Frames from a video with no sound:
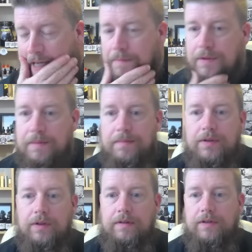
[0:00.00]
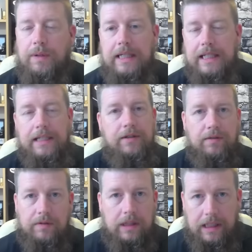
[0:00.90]
sort of sweeties
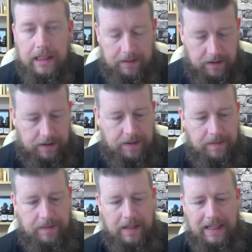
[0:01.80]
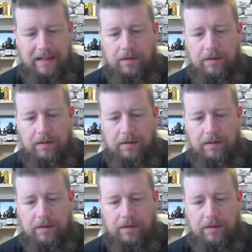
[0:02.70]
or, you know, something like that.